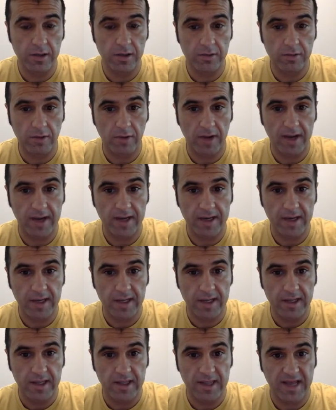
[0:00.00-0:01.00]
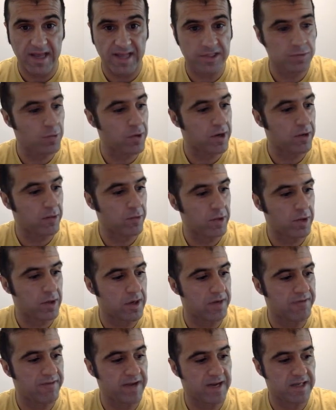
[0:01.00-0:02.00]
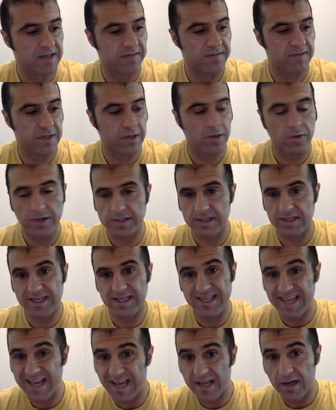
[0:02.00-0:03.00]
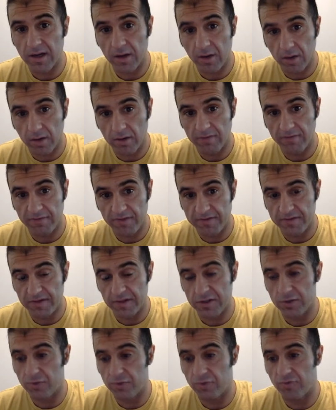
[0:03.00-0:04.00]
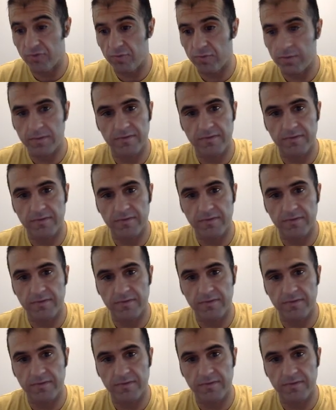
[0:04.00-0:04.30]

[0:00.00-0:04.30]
right that's where we're effectively going to get all 52